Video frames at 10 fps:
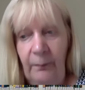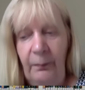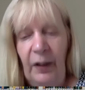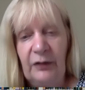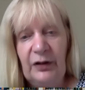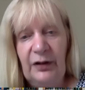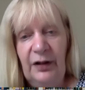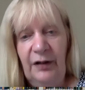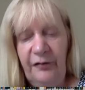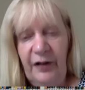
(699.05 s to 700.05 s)
But
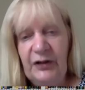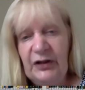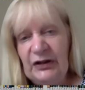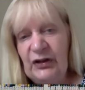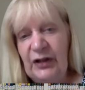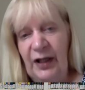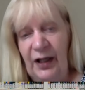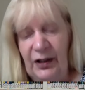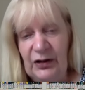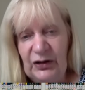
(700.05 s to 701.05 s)
if that is the
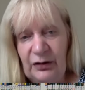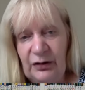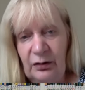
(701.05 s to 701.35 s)
case,